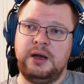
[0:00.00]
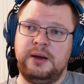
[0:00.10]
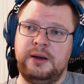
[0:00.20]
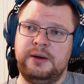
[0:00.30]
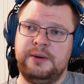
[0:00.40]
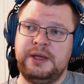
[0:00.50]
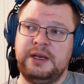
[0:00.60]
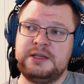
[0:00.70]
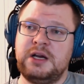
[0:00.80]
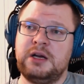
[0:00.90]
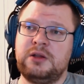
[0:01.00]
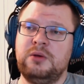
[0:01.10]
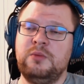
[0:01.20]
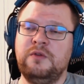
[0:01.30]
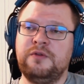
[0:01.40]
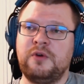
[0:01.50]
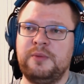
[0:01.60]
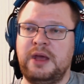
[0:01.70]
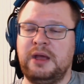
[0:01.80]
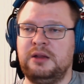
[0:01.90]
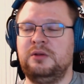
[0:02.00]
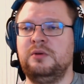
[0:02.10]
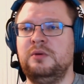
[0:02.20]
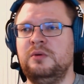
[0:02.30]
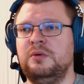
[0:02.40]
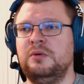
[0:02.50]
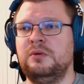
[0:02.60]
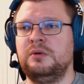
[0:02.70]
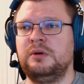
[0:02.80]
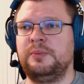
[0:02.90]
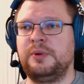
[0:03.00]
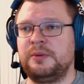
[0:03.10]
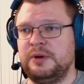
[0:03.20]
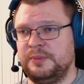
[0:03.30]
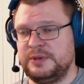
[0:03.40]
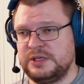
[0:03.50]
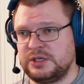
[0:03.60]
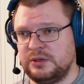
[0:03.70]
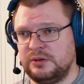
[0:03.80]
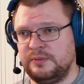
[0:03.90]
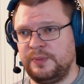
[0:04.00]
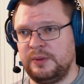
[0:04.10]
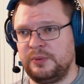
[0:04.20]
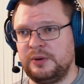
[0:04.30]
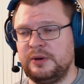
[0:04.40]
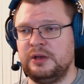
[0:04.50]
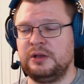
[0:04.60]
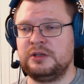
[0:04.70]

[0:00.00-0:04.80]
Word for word: Uh, and it's hard to move from that to a permanent position permanent.